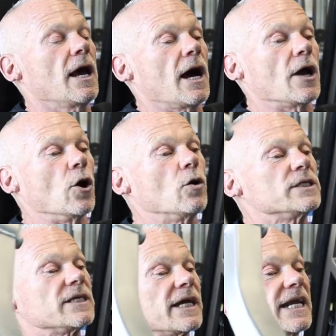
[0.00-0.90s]
I
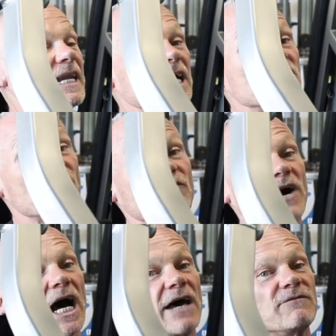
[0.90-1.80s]
always like a nice
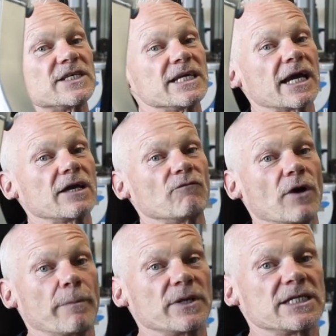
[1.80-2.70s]
5-second
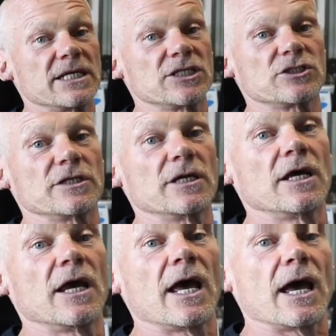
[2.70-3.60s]
repetition.
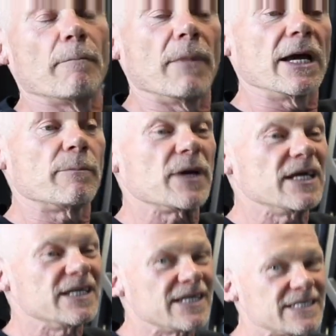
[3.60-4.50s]
My
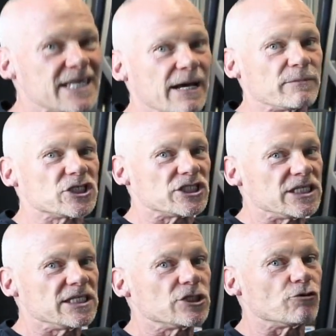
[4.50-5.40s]
opinion is that
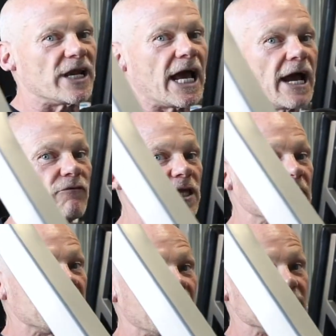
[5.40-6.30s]
machines are
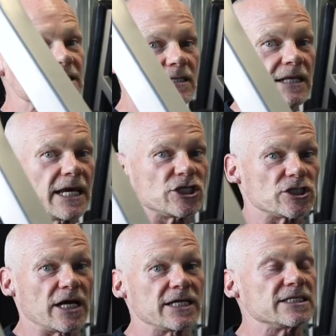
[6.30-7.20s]
inherently
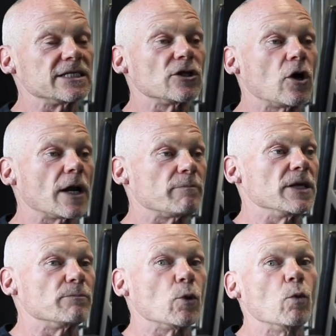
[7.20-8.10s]
isolation. I see a lot of
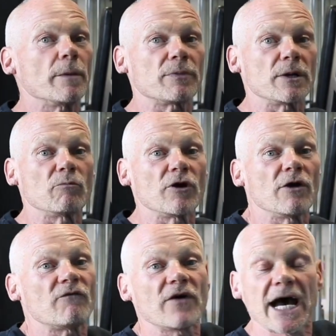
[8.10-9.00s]
people whipping them
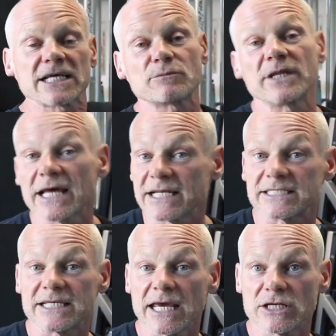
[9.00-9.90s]
real fast, but that's
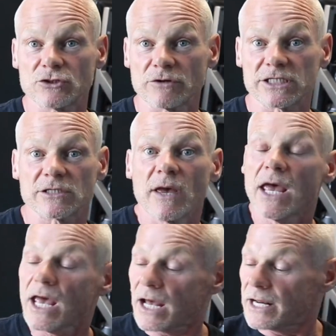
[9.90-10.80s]
dangerous.
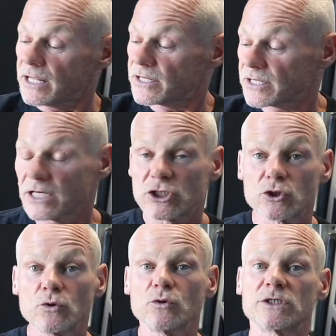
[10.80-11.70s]
Another thing
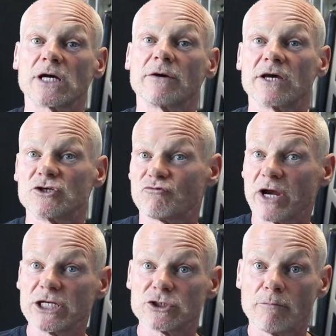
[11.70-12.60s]
too is
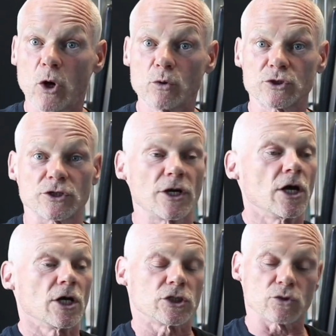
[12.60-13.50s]
range of motion.
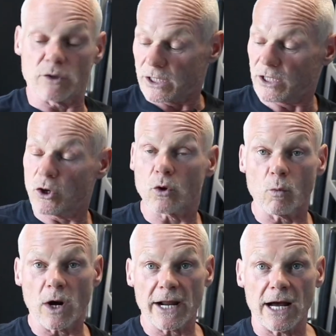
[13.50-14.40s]
So I'm going to go to
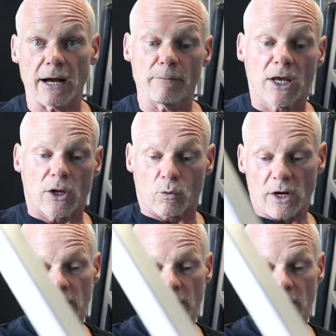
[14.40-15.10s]
one arm. When I